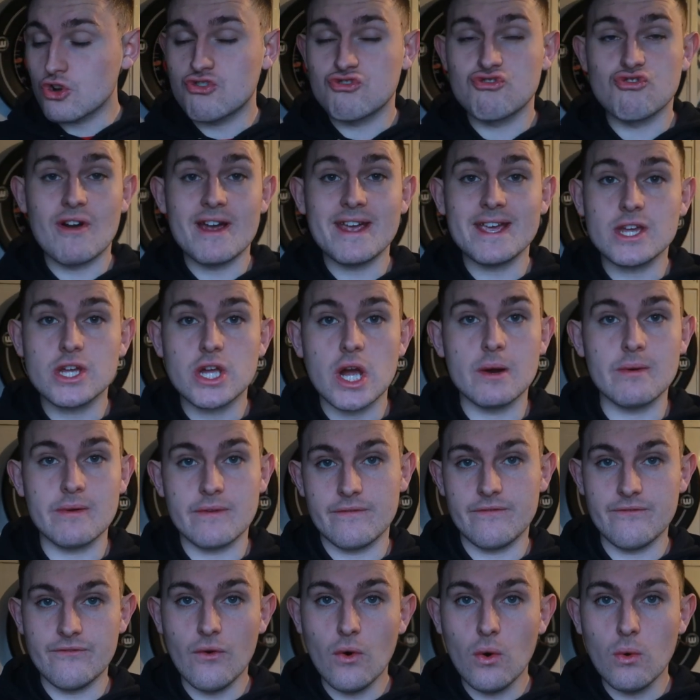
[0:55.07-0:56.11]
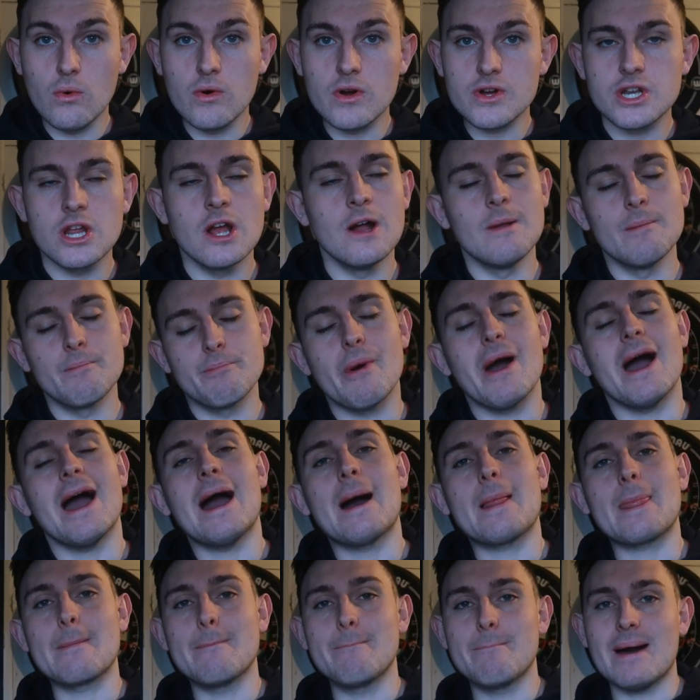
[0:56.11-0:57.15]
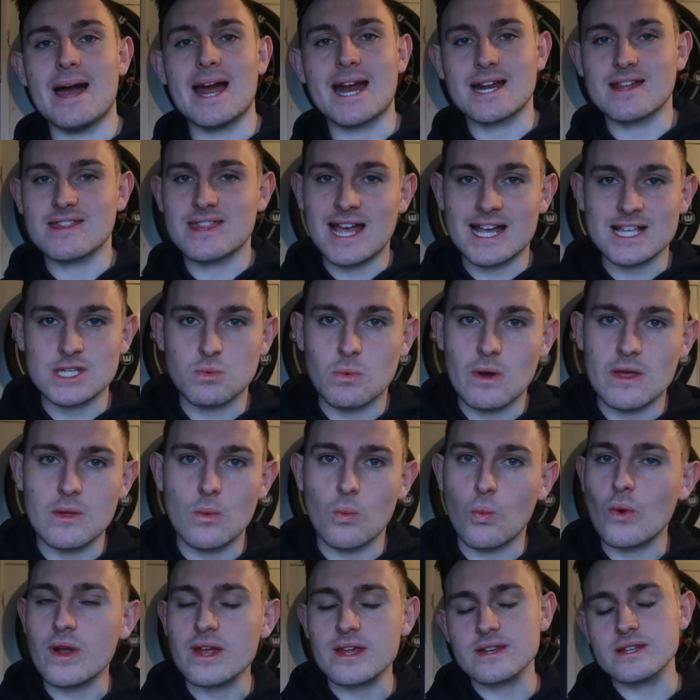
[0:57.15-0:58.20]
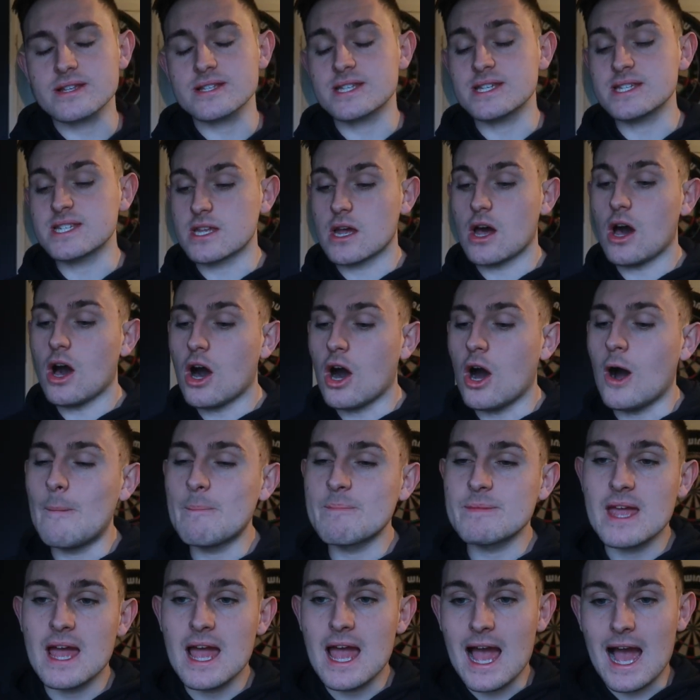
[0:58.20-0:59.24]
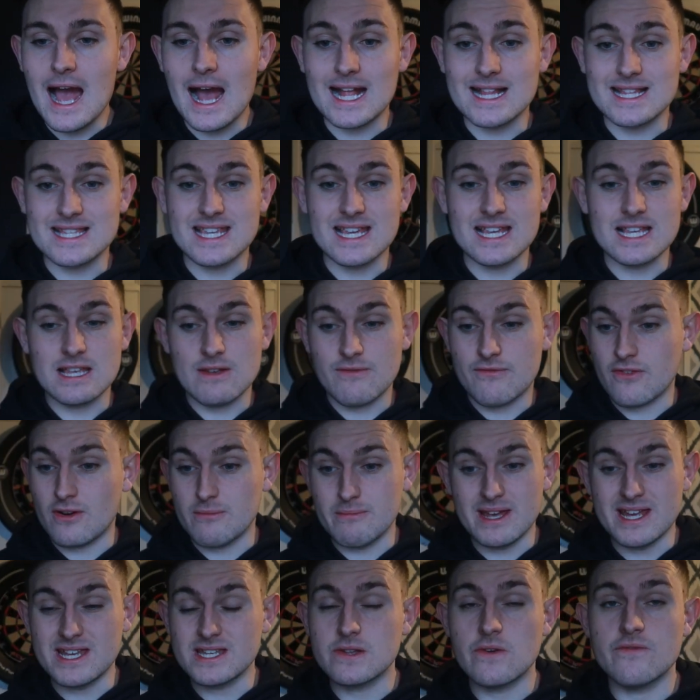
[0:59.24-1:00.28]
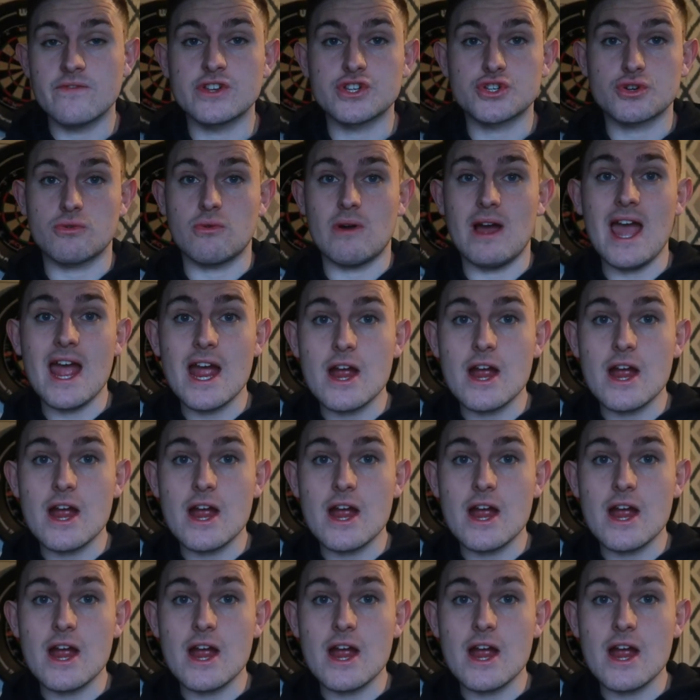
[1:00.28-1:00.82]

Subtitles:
Great going forward, but at the back, that's where the weaknesses are. And from individual